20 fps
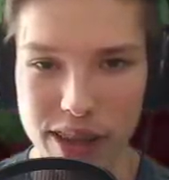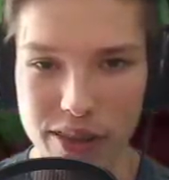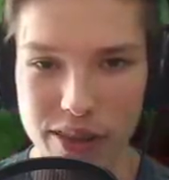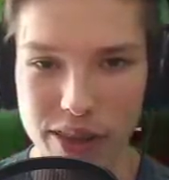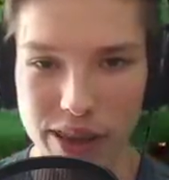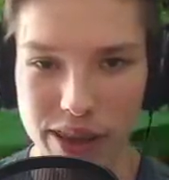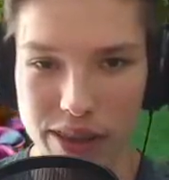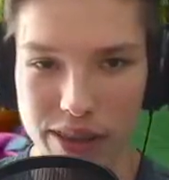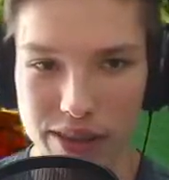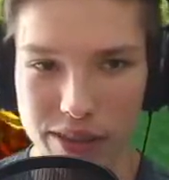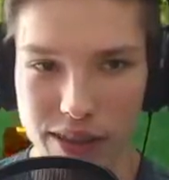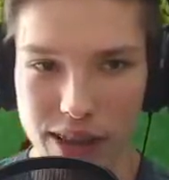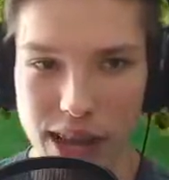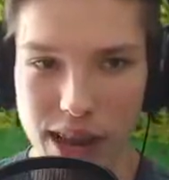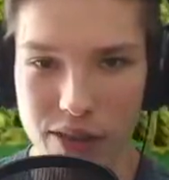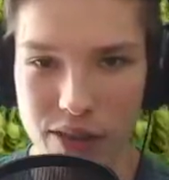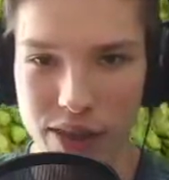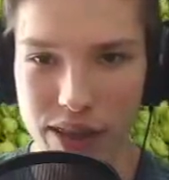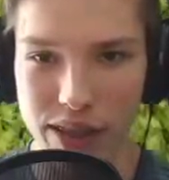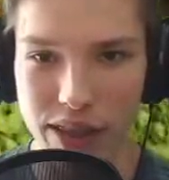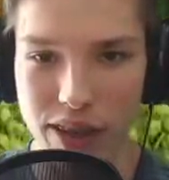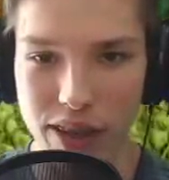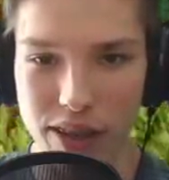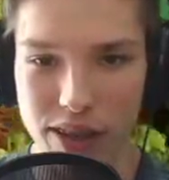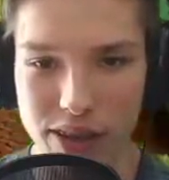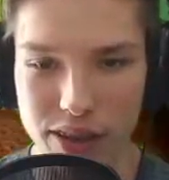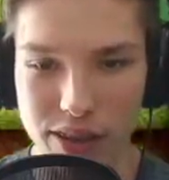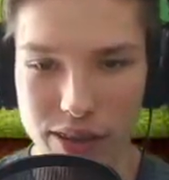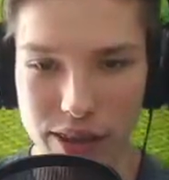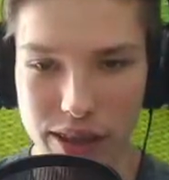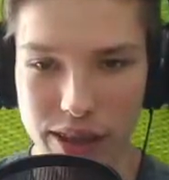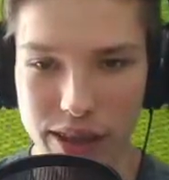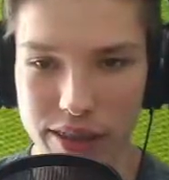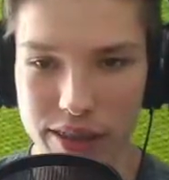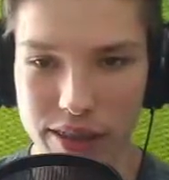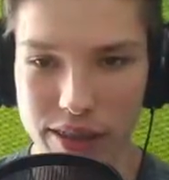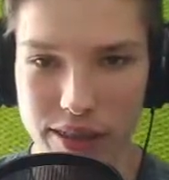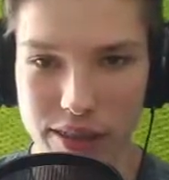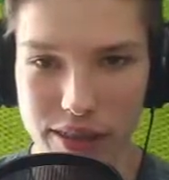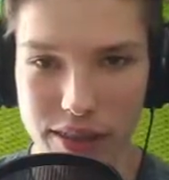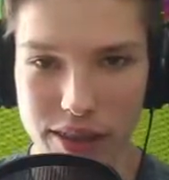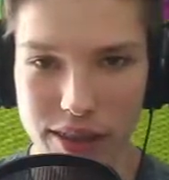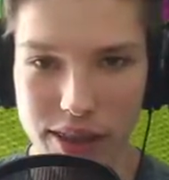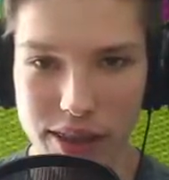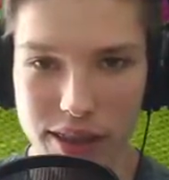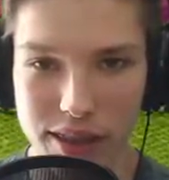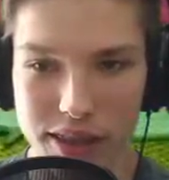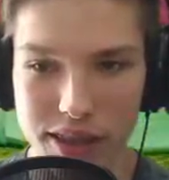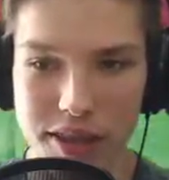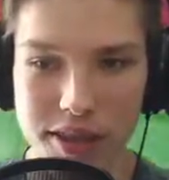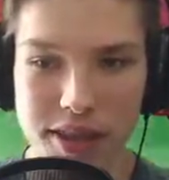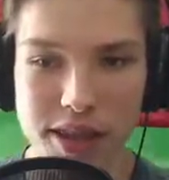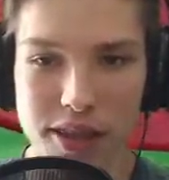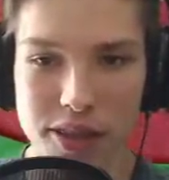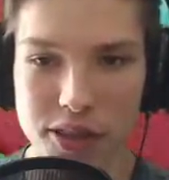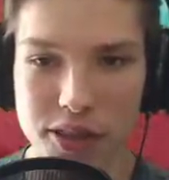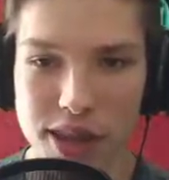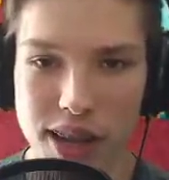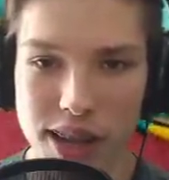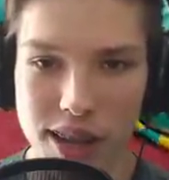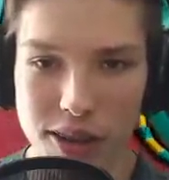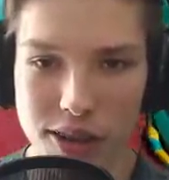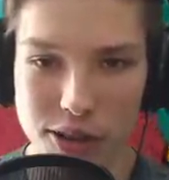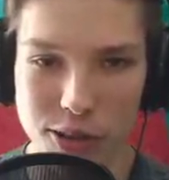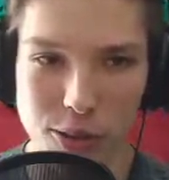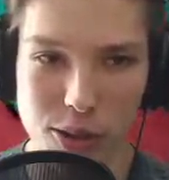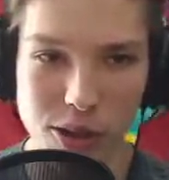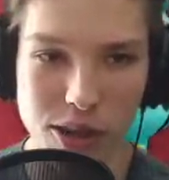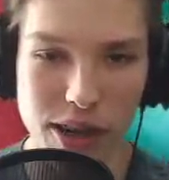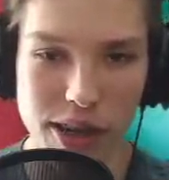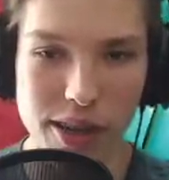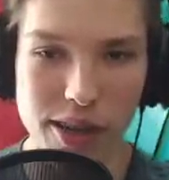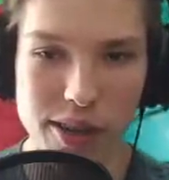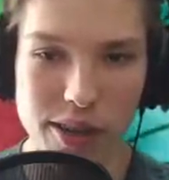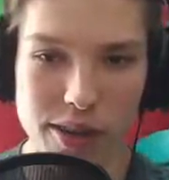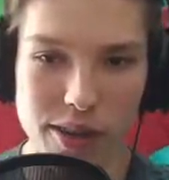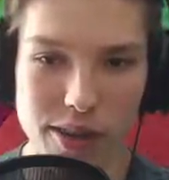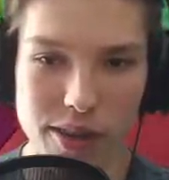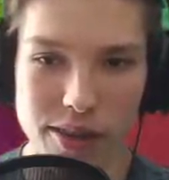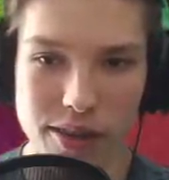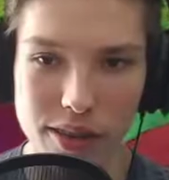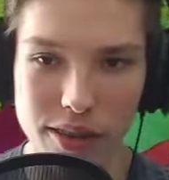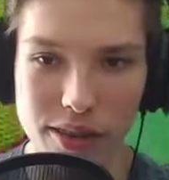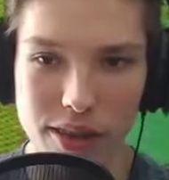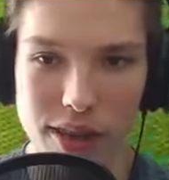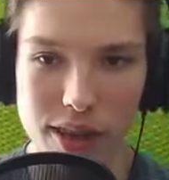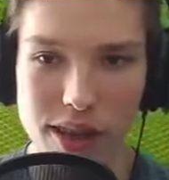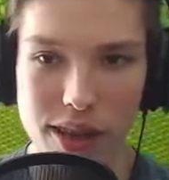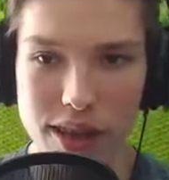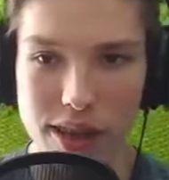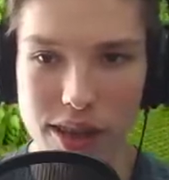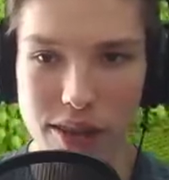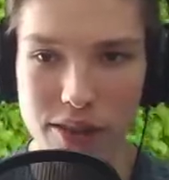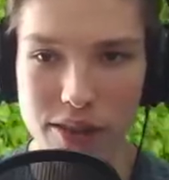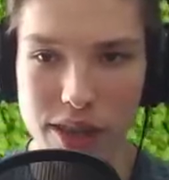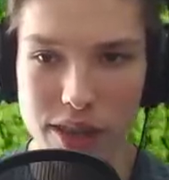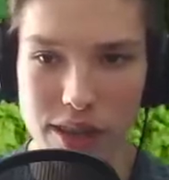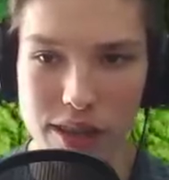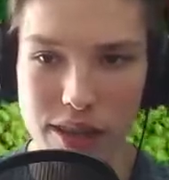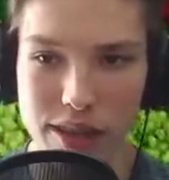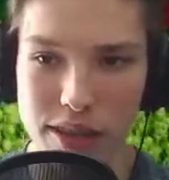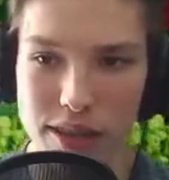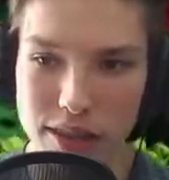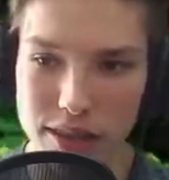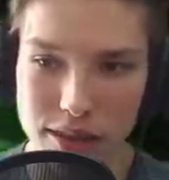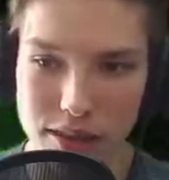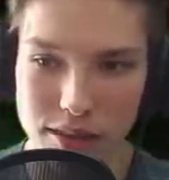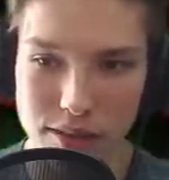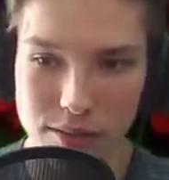Just having everything on screen detailed to how you want it. It's nifty.